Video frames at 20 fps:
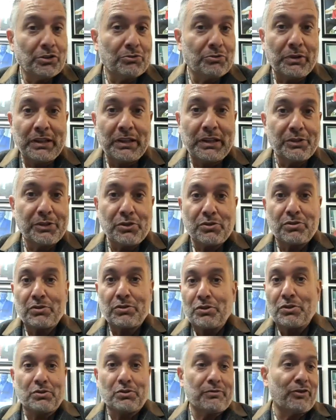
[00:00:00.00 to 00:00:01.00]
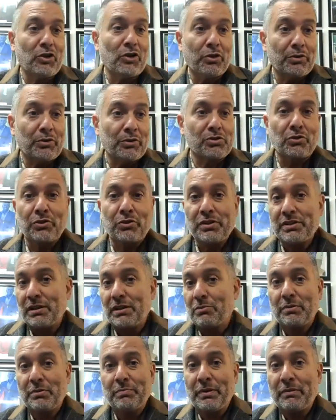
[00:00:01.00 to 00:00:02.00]
really, just follow the stories that
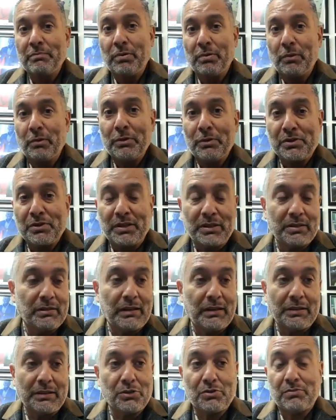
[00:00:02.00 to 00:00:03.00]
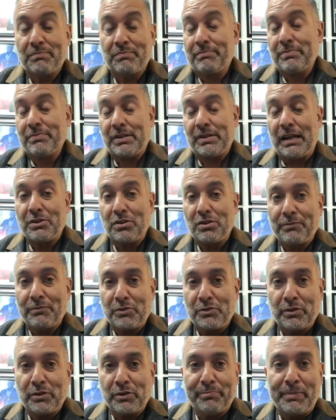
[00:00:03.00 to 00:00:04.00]
were being published and just send some
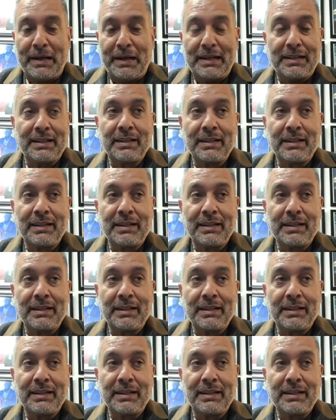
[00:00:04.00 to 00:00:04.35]
stuff back.